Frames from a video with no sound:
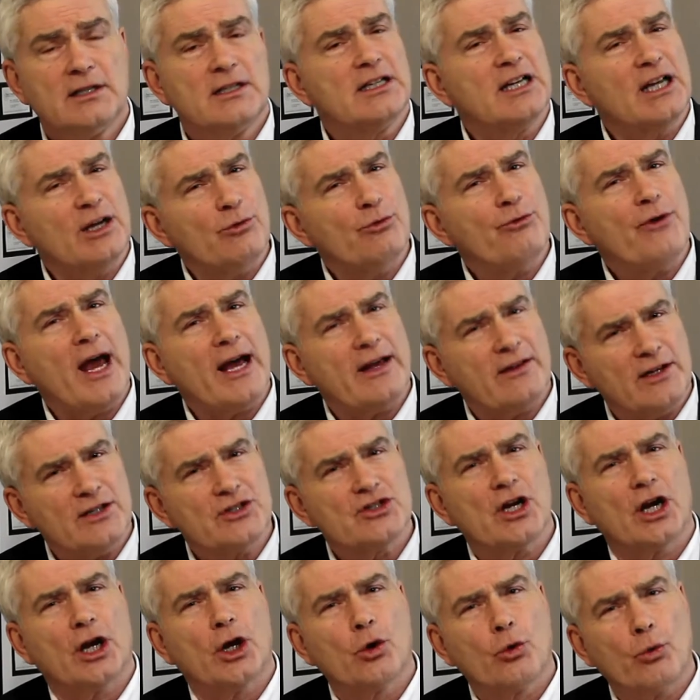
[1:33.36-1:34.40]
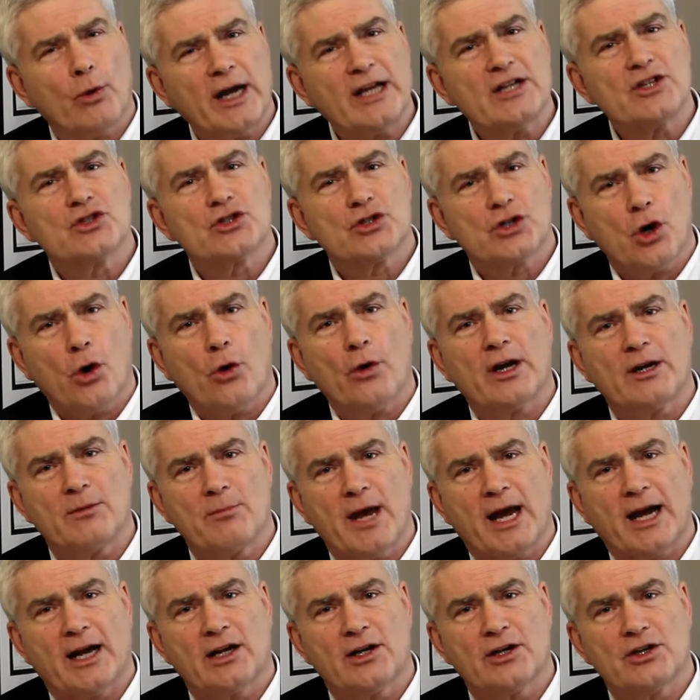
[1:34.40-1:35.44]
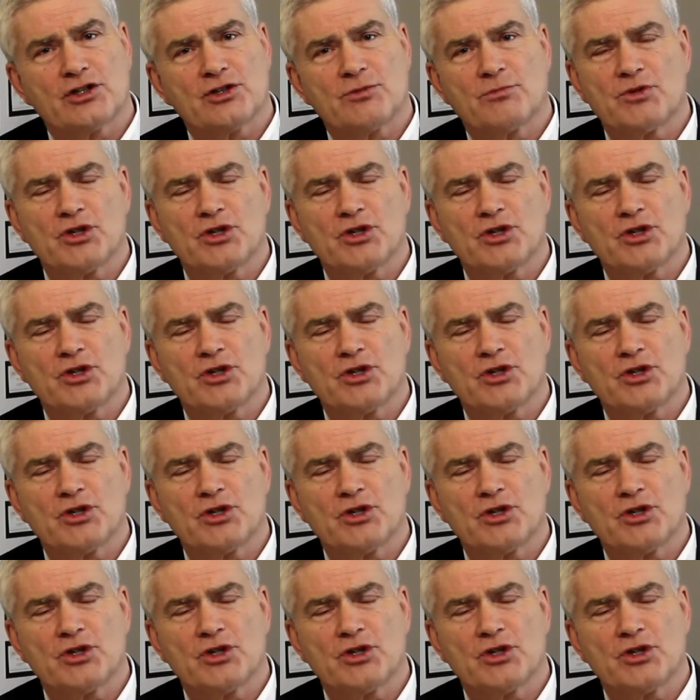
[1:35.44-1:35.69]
In fact, it's a great scoring mechanism,